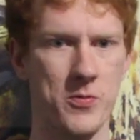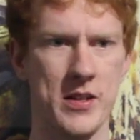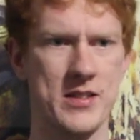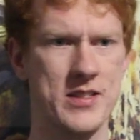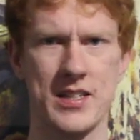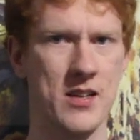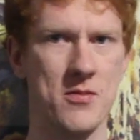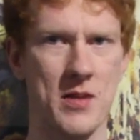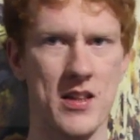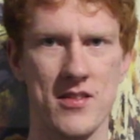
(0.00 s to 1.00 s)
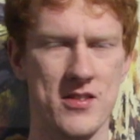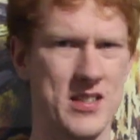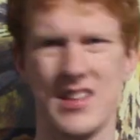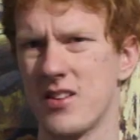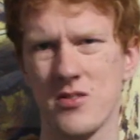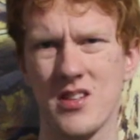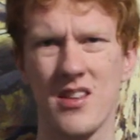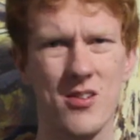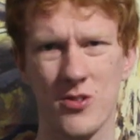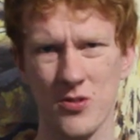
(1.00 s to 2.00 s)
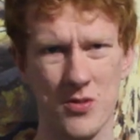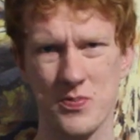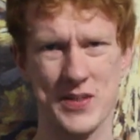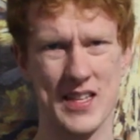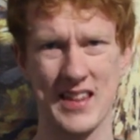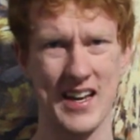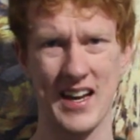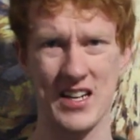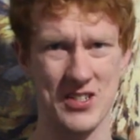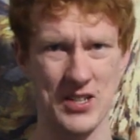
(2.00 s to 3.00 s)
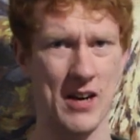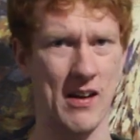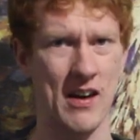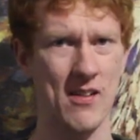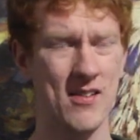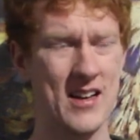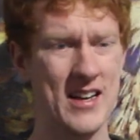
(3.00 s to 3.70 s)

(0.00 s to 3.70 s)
what single mothers and those other groups that they kind of shout out.